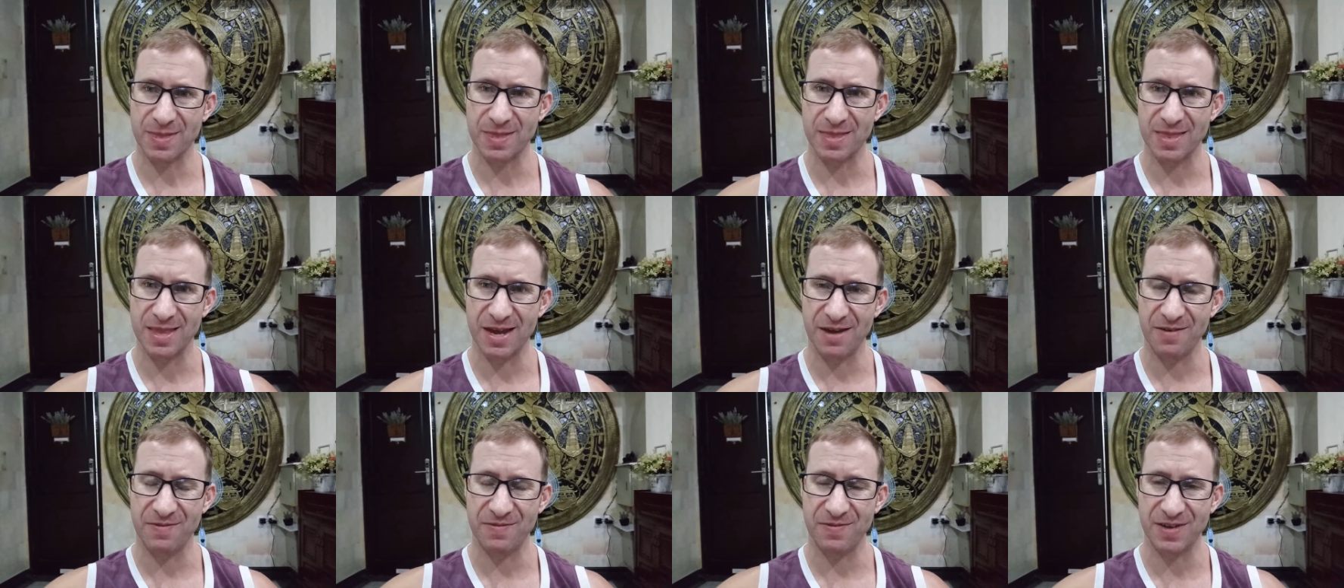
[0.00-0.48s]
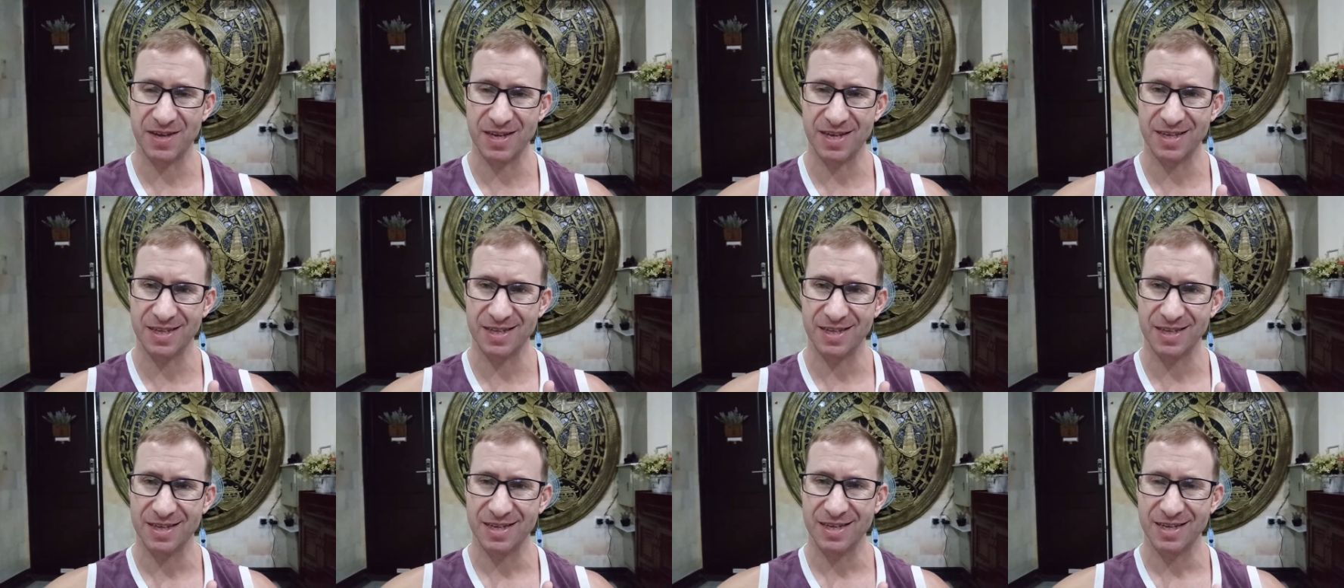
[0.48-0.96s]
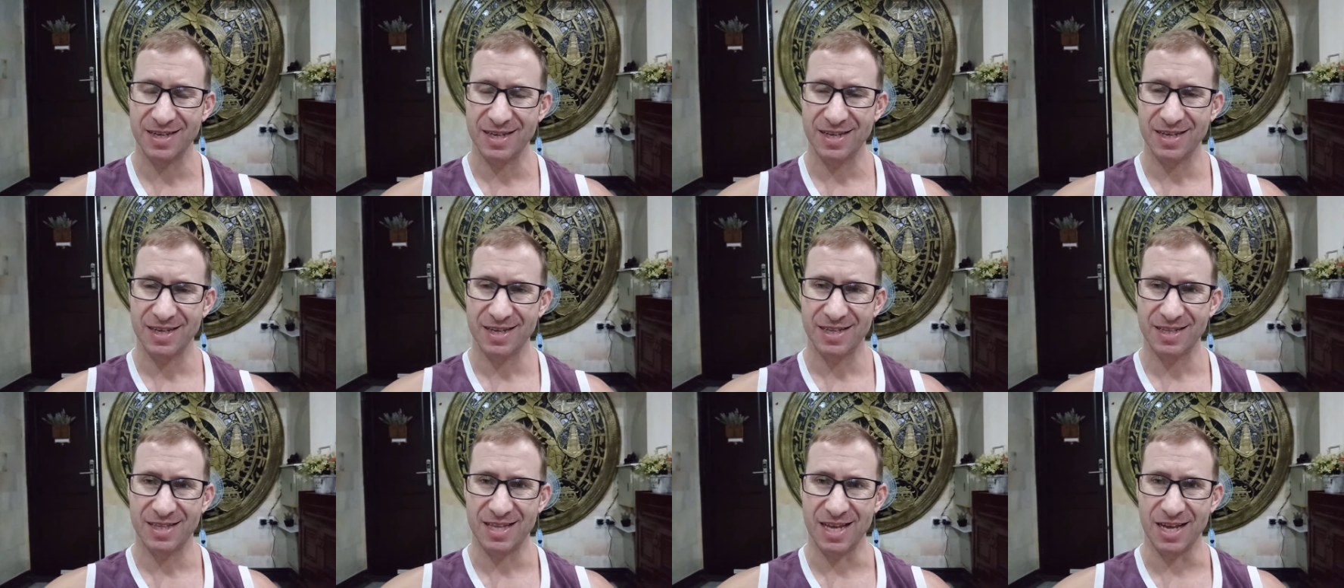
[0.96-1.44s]
nothing
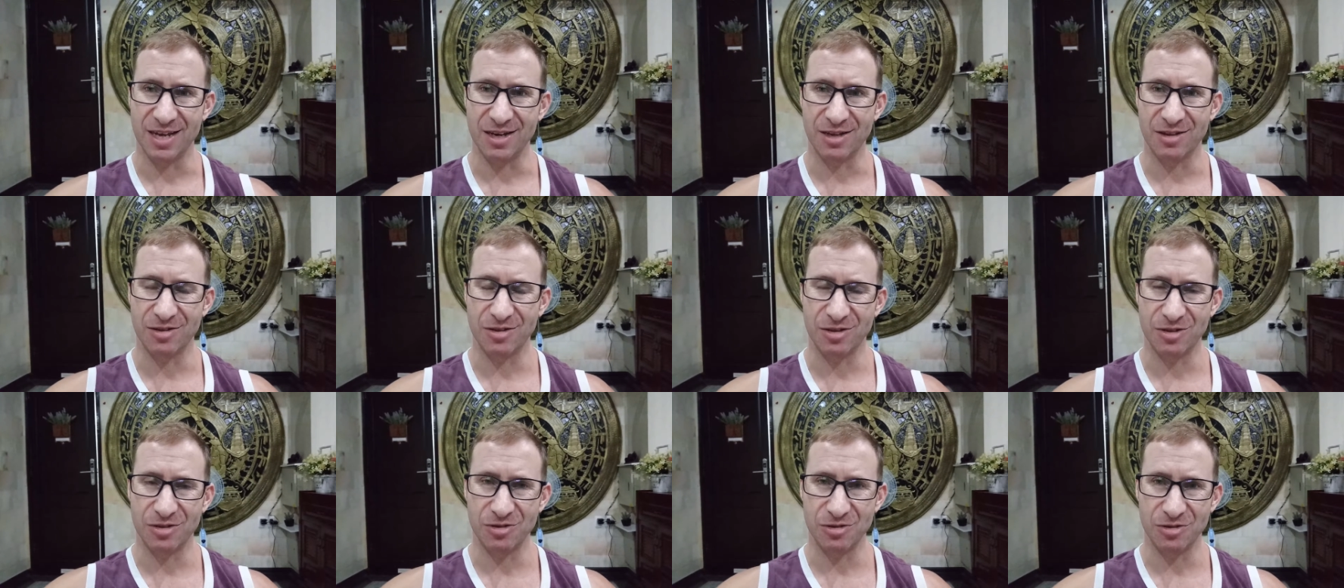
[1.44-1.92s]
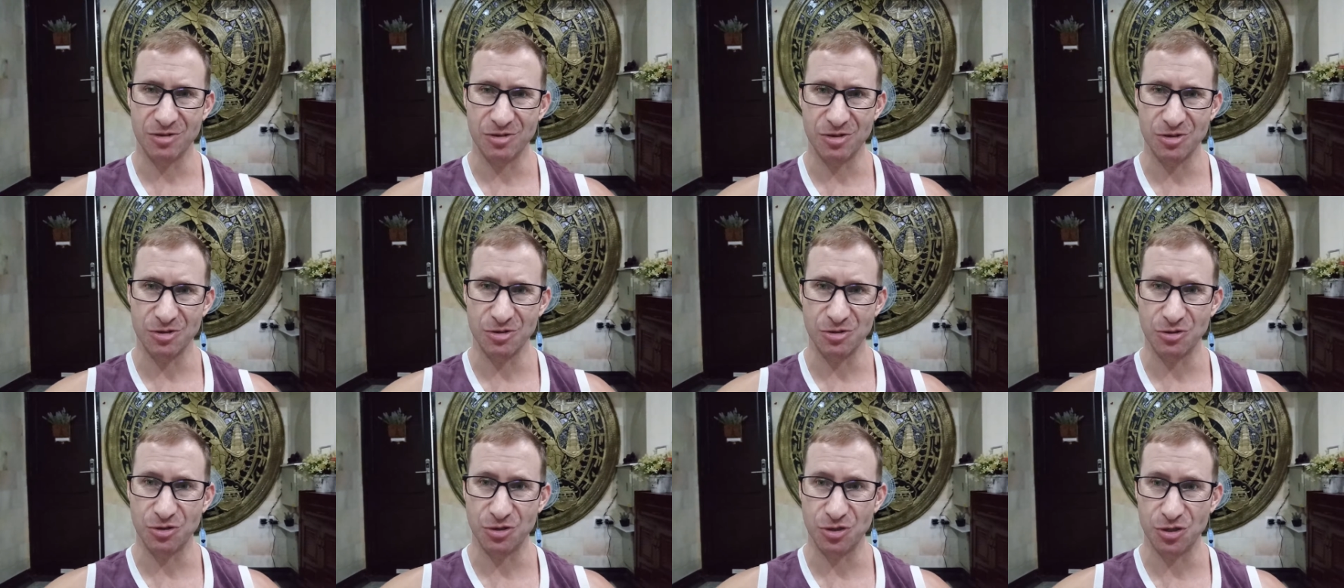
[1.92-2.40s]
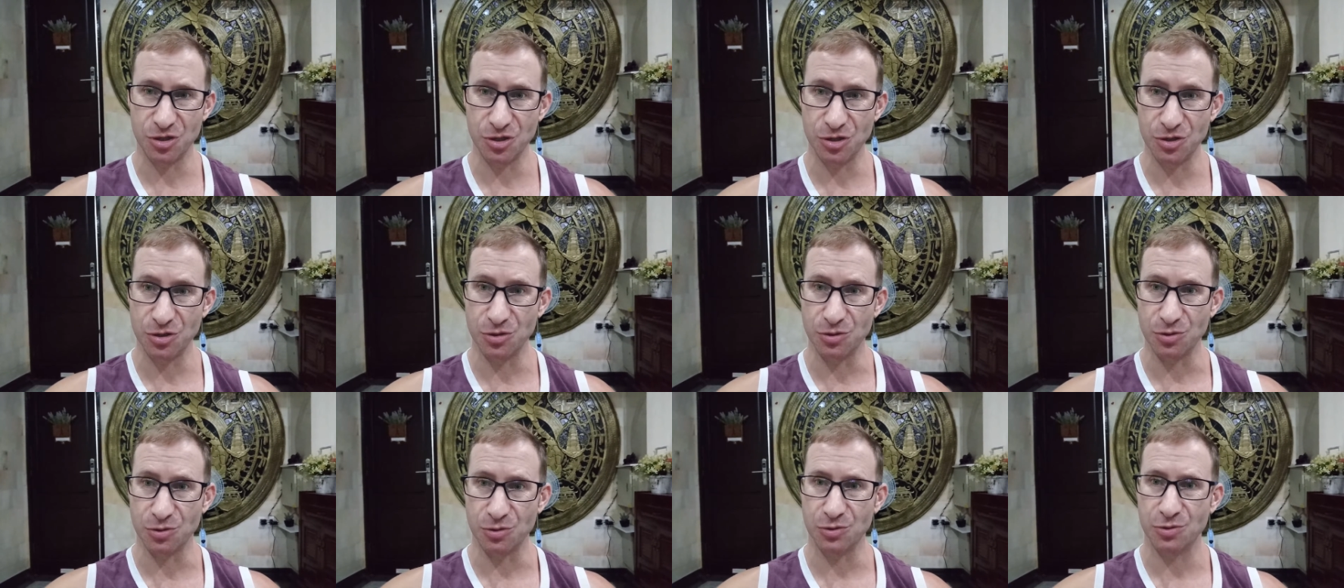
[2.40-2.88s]
that you
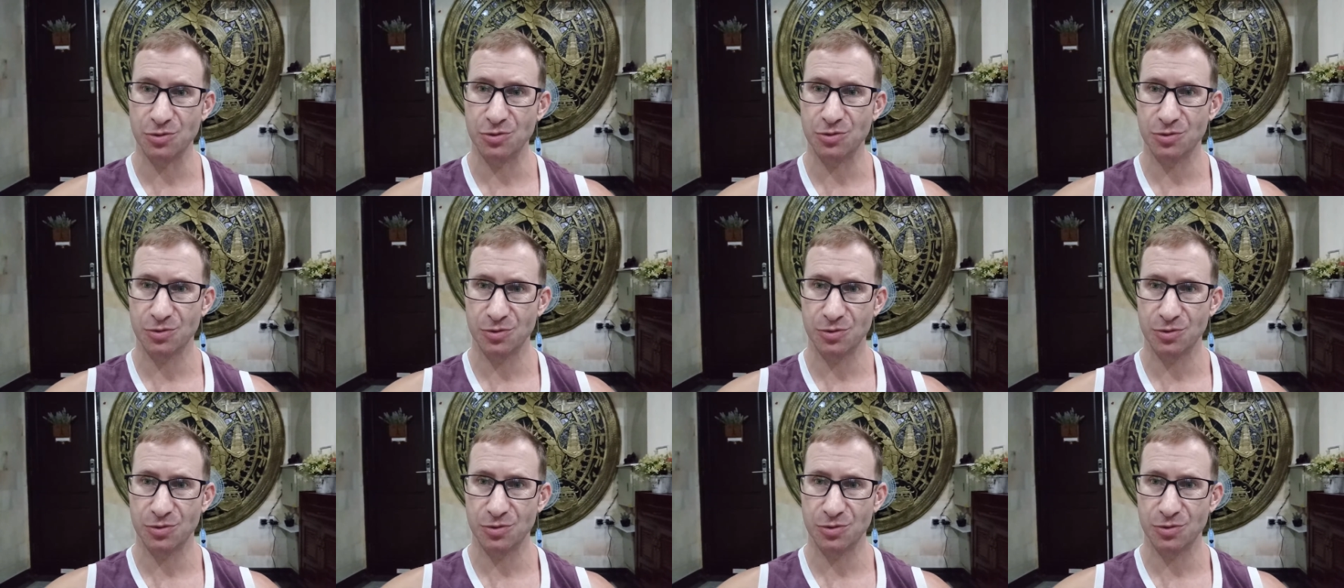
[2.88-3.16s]
do